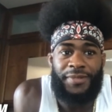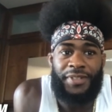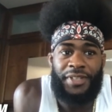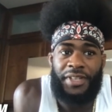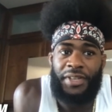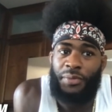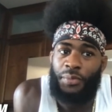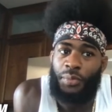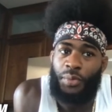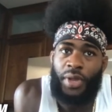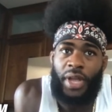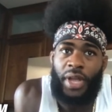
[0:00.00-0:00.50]

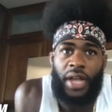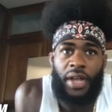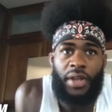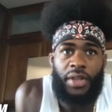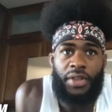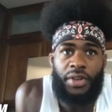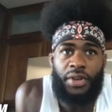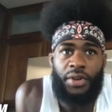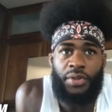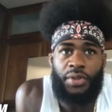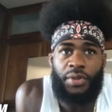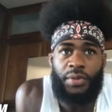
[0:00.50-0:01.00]
We got,
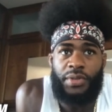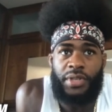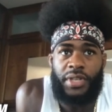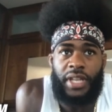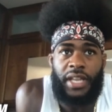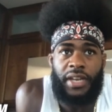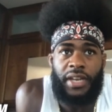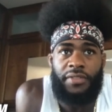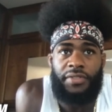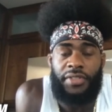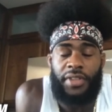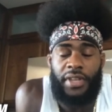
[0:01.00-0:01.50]
there was a
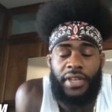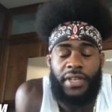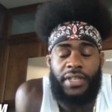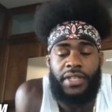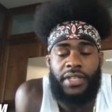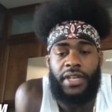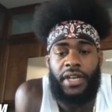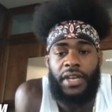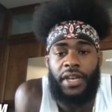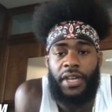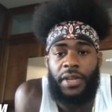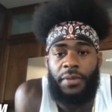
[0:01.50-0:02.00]
lot of things
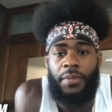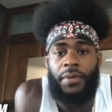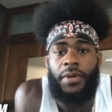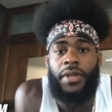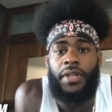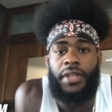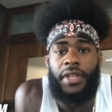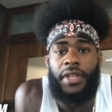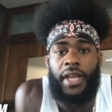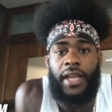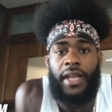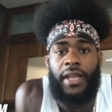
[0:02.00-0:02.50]
in our
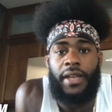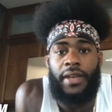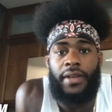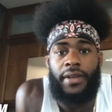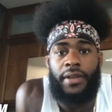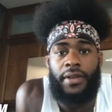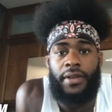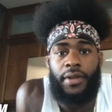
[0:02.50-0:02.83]
neighborhood that